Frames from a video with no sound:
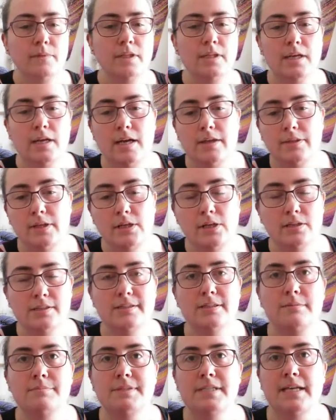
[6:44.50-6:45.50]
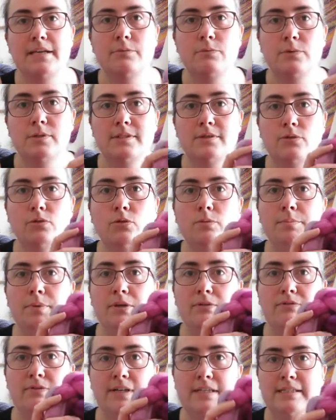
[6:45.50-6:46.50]
The last update was all
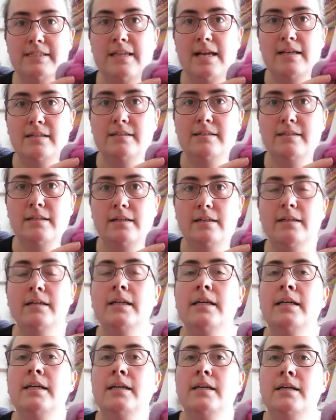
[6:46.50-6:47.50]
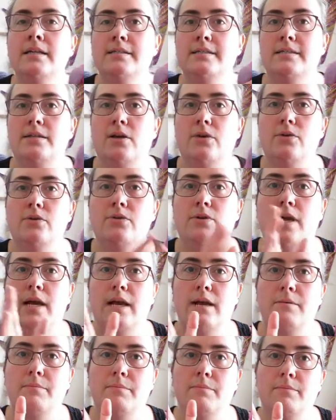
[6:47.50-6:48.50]
Blueface Leicester. So
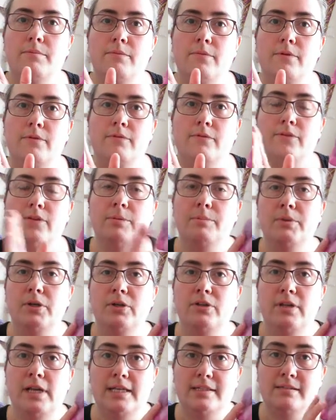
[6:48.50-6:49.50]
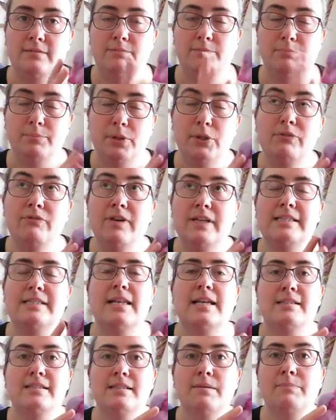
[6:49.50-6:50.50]
for the Blueface
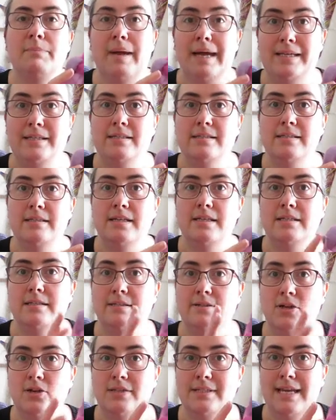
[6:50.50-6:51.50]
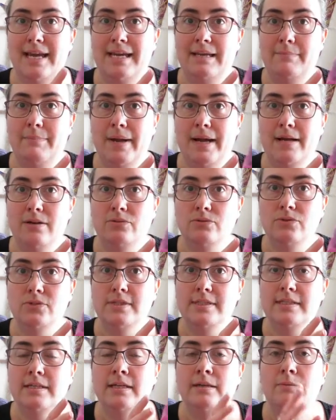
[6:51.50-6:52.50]
Leicester base, it starts at
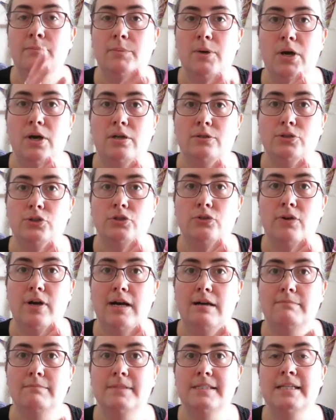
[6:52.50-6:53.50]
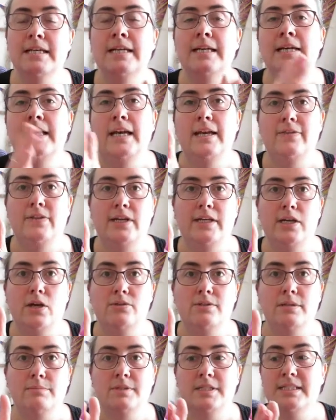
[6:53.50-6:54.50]
£8 per 100 grams and then
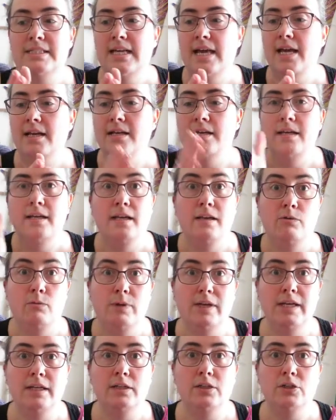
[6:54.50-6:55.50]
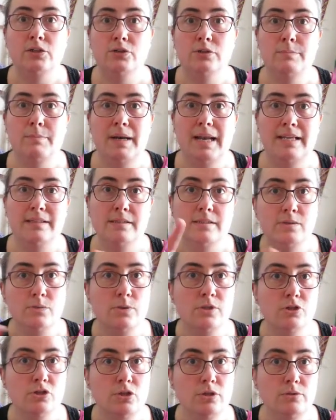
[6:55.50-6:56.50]
goes up to 10 if we include blends,
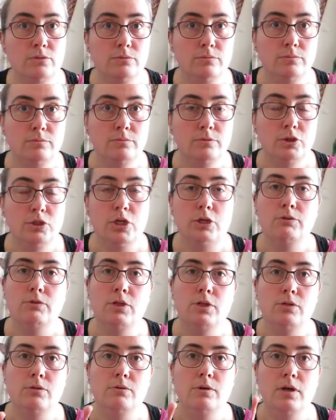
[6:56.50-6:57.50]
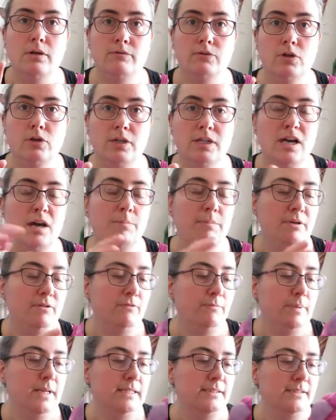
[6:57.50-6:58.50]
which I'll show you. I've got a couple
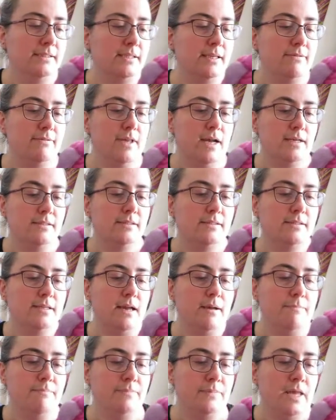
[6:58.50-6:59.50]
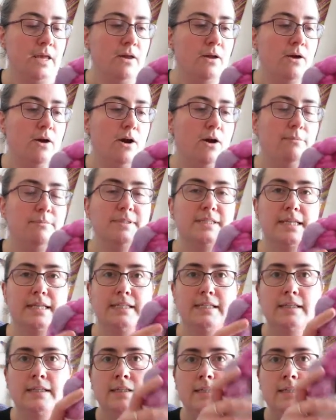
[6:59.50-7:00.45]
of blends in that update.